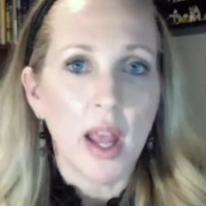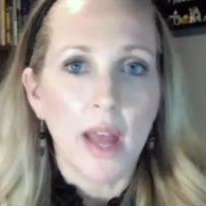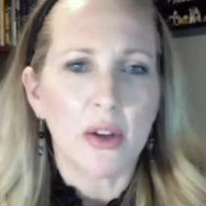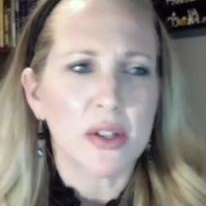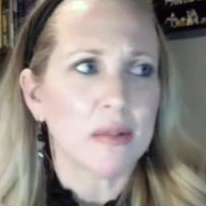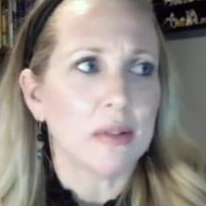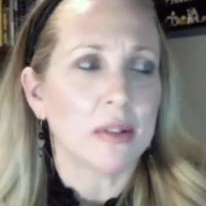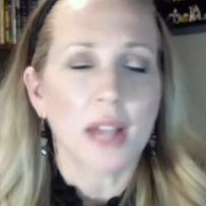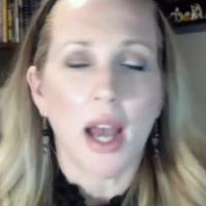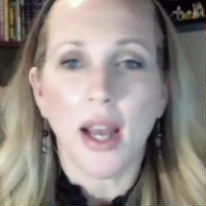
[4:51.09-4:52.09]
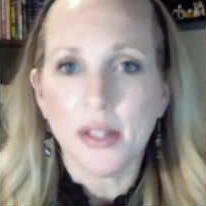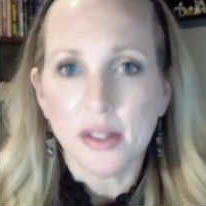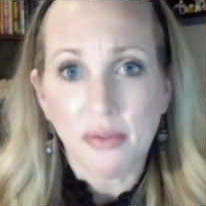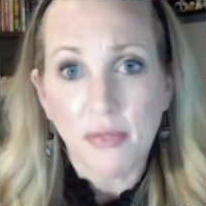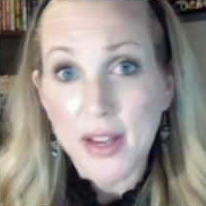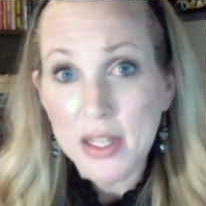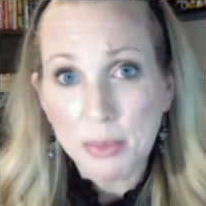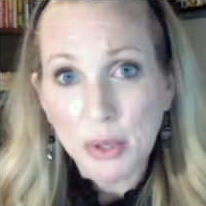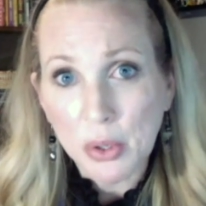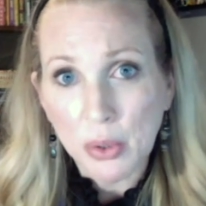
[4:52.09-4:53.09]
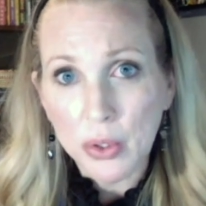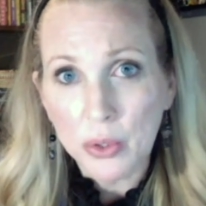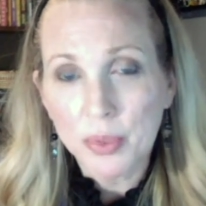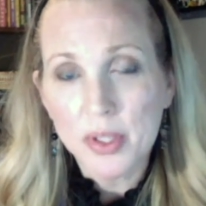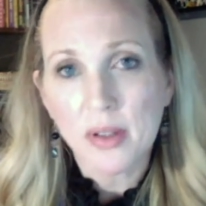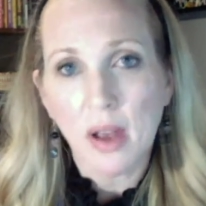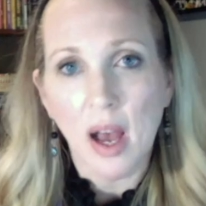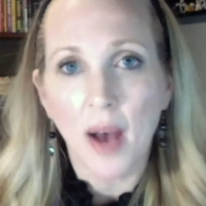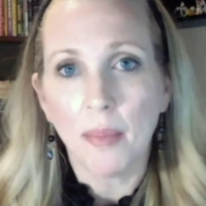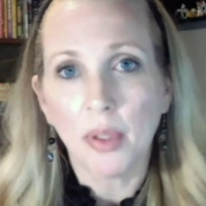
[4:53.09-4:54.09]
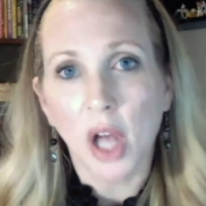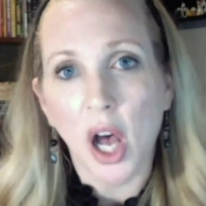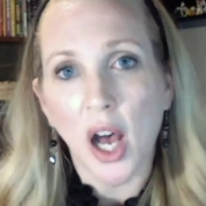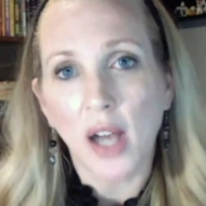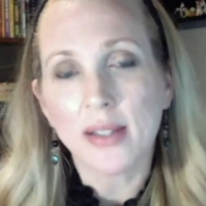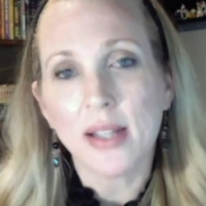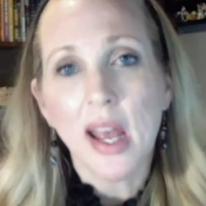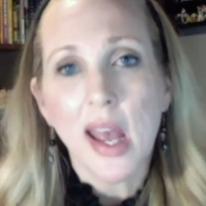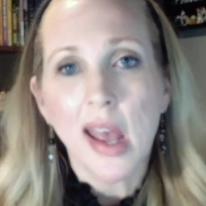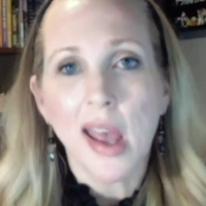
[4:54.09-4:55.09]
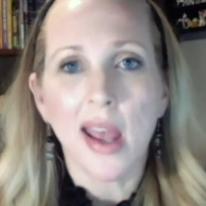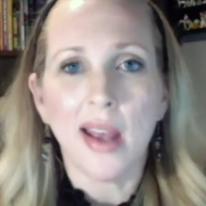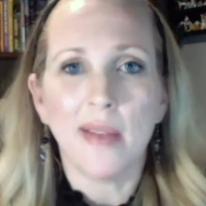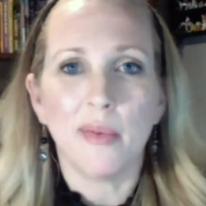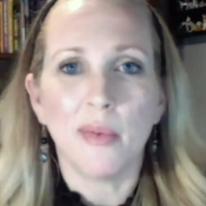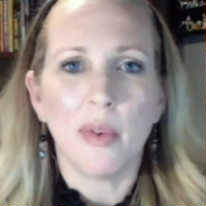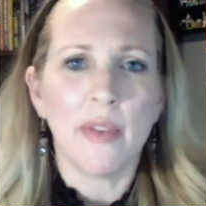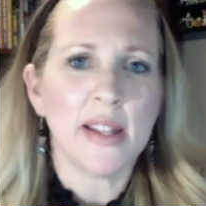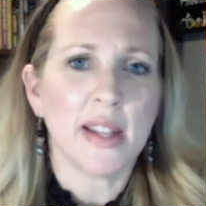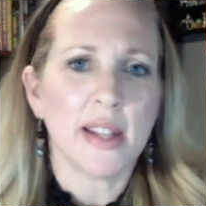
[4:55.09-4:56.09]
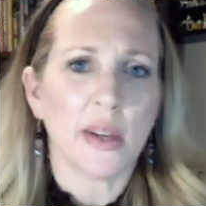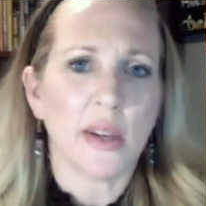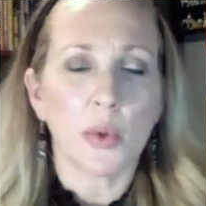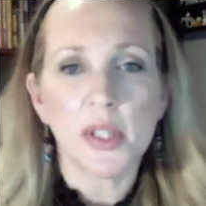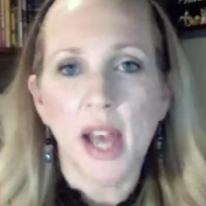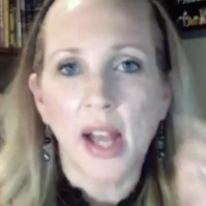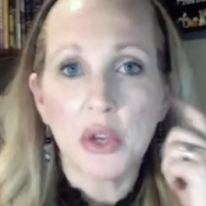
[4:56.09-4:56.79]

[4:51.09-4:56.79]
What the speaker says: There's tons of Facebook groups, blogs, and events like Roots Tech.